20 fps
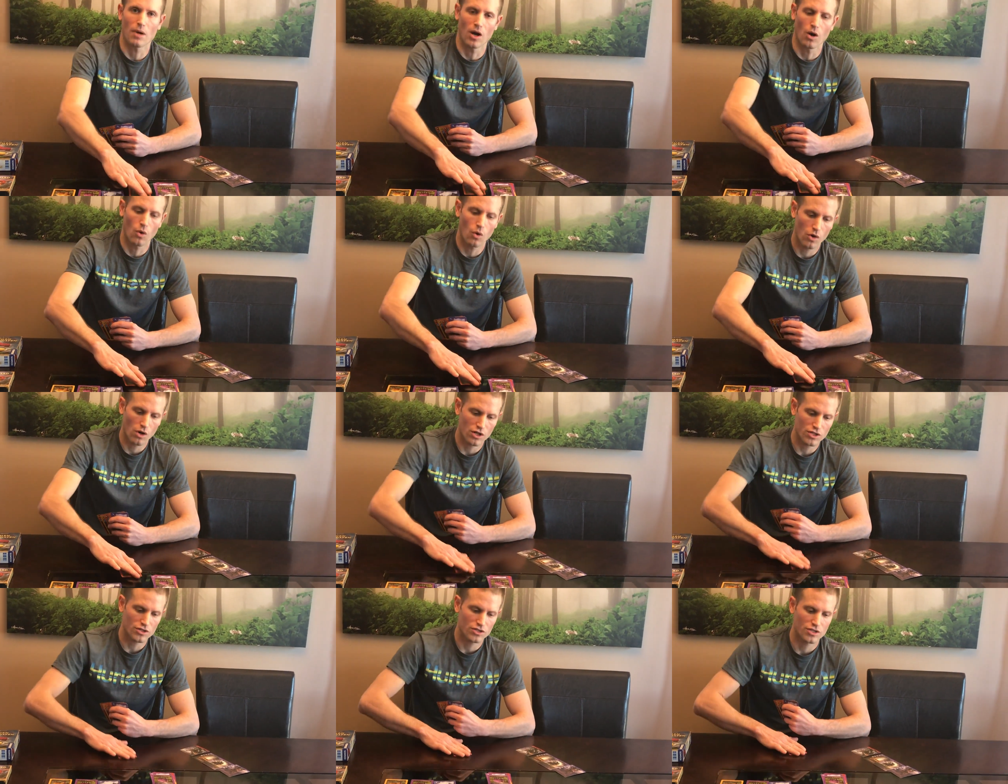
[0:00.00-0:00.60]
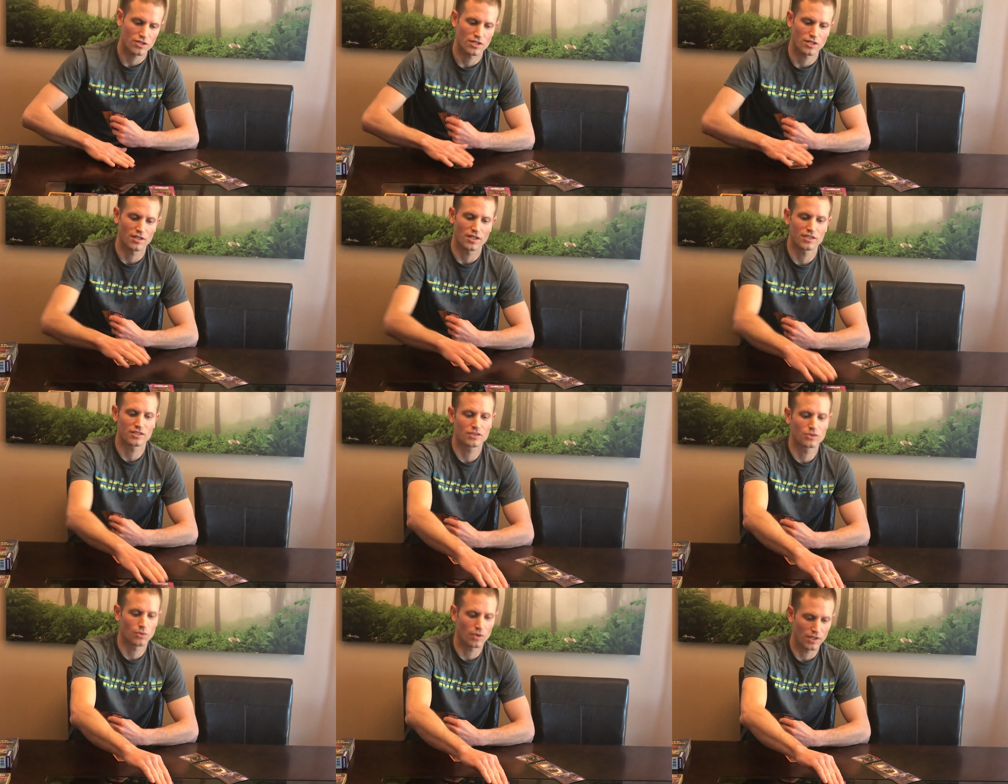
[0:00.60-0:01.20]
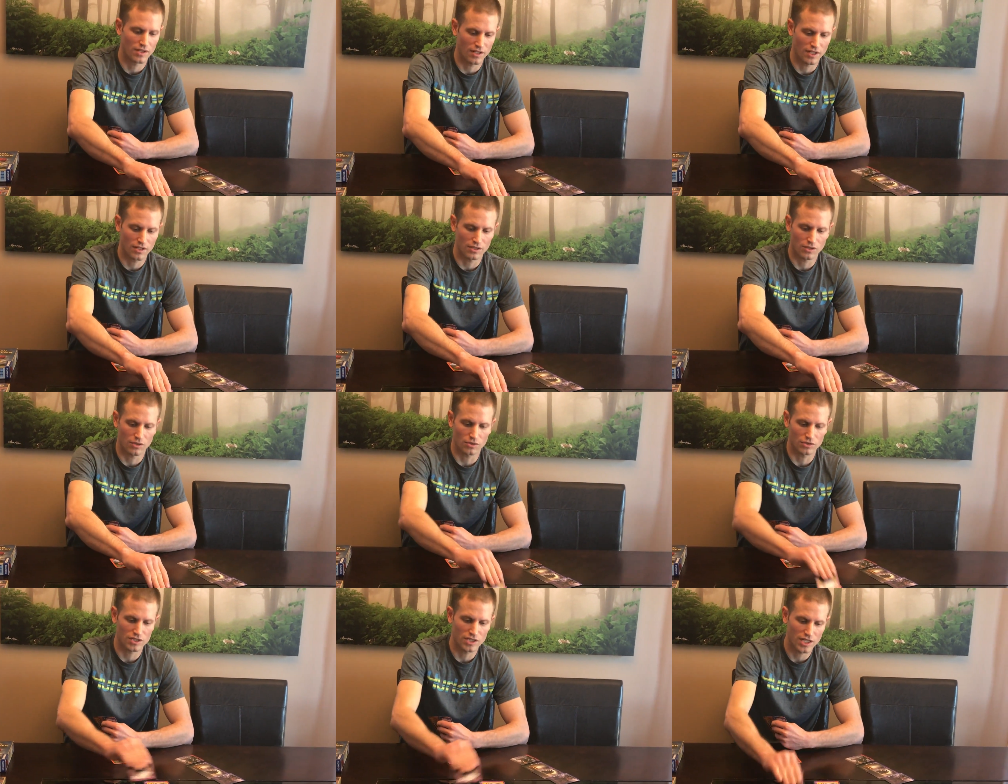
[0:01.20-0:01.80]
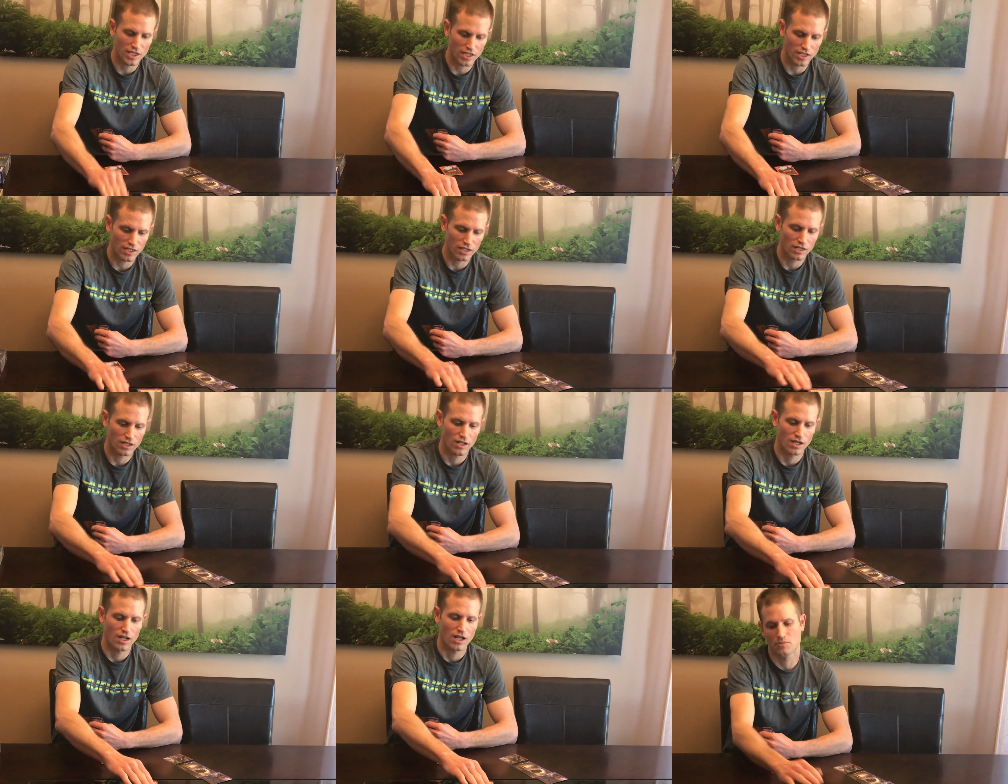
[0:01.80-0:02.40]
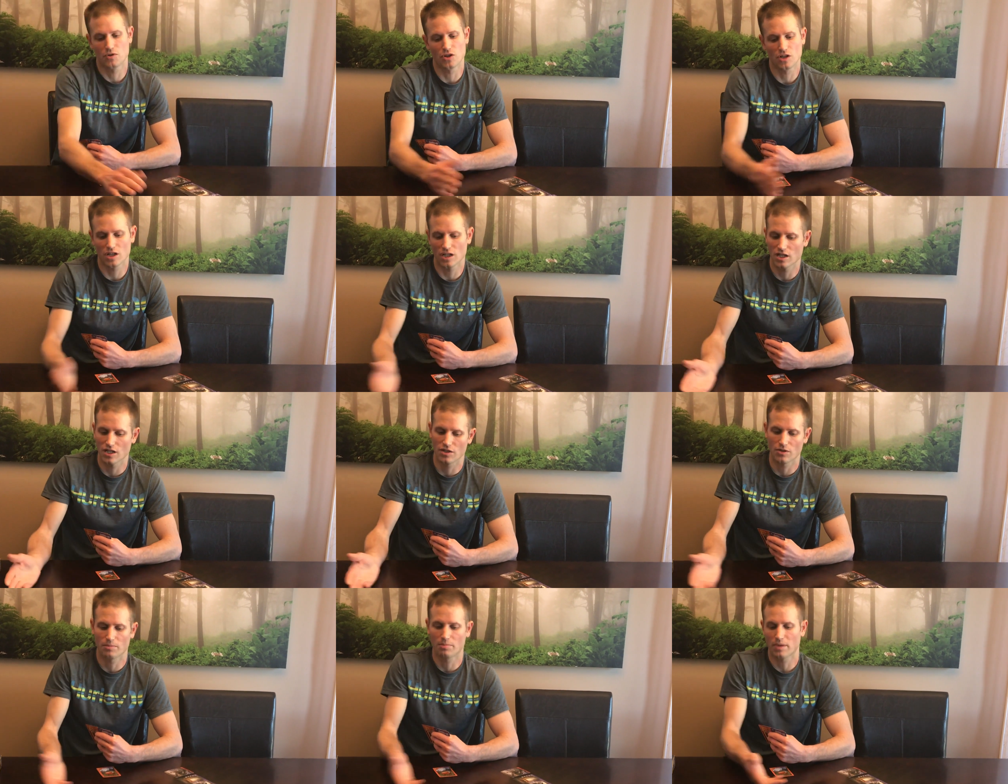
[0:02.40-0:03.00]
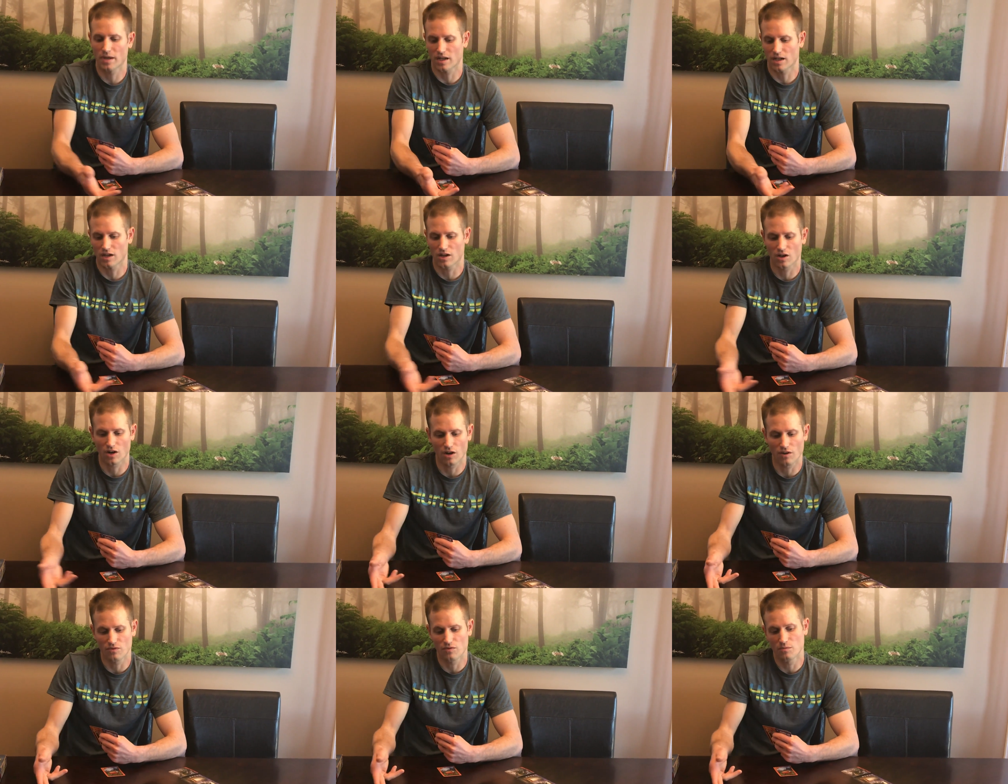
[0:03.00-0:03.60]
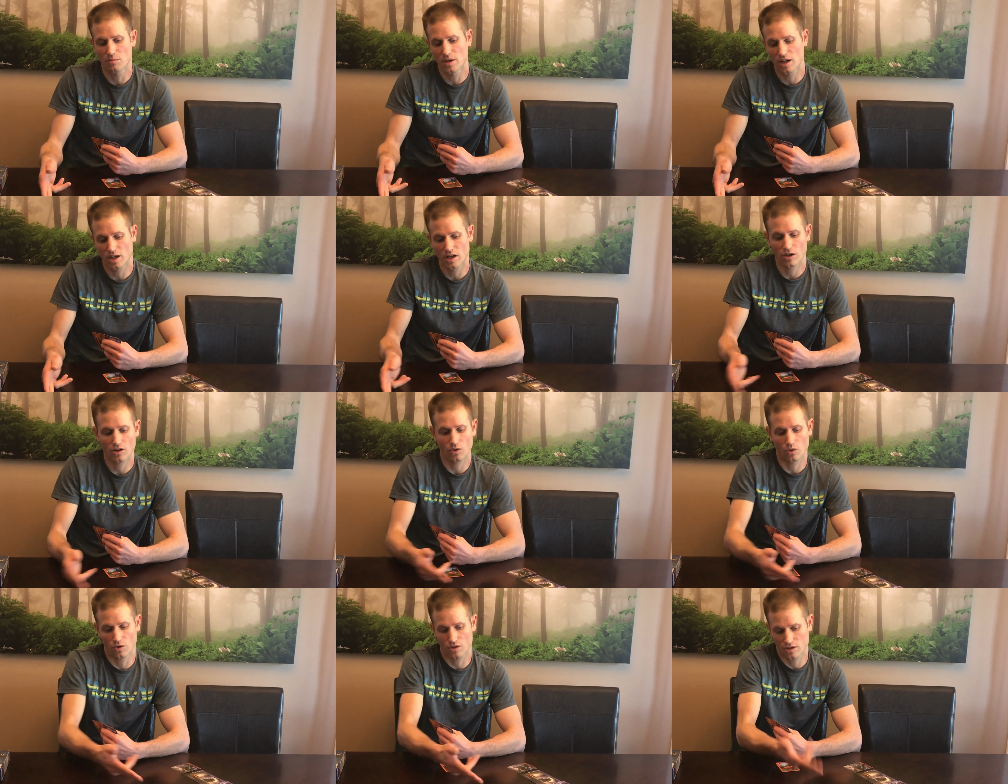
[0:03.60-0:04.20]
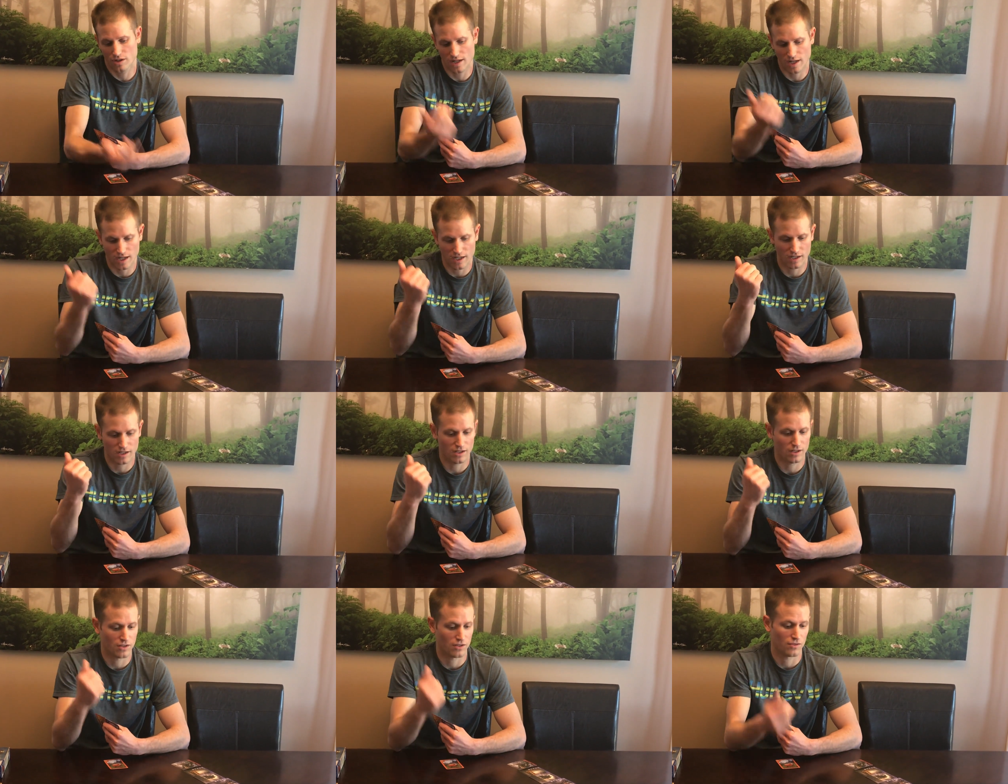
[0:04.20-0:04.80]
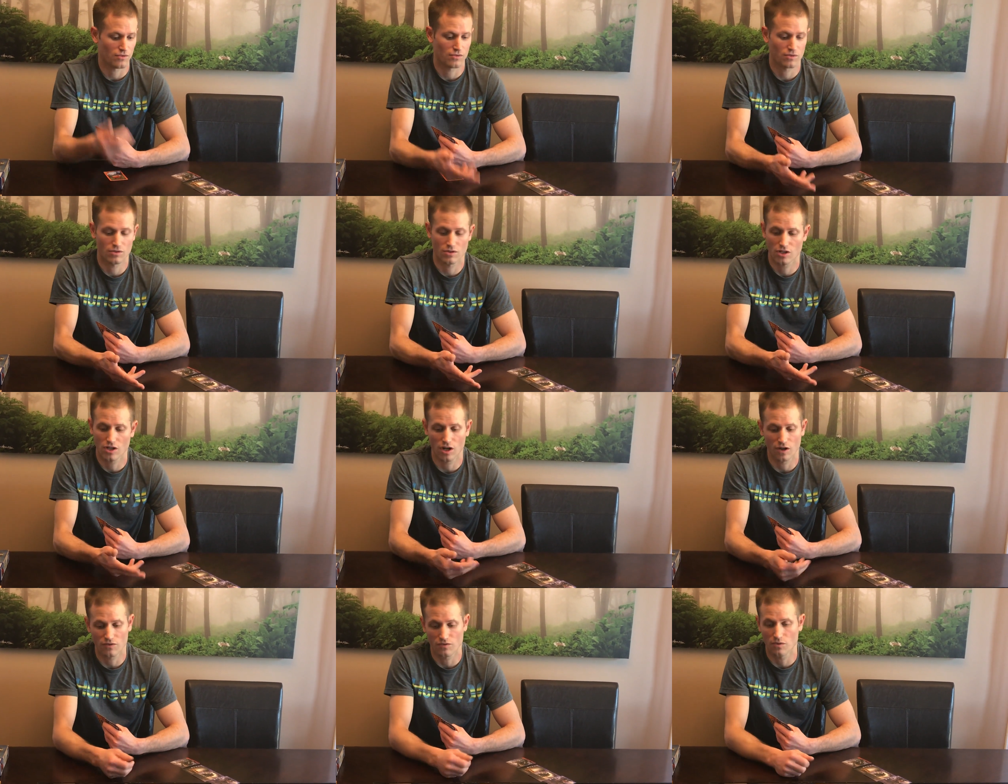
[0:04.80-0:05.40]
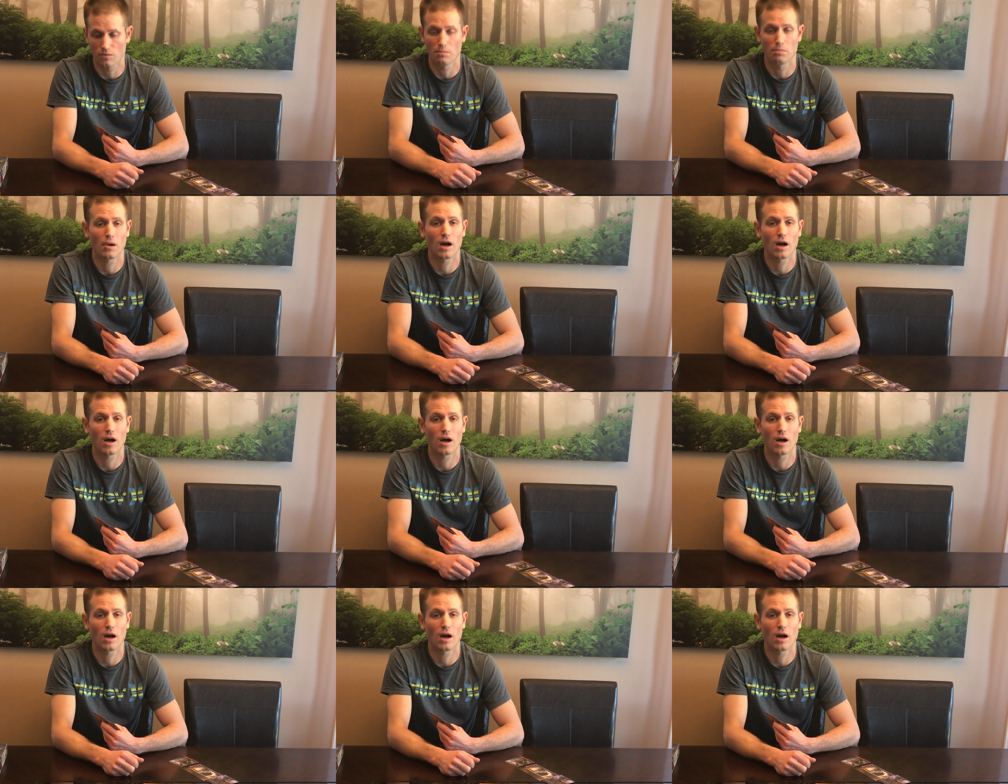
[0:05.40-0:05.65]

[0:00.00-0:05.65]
my orange. This one then goes here. You can either pick a card from here or take the card from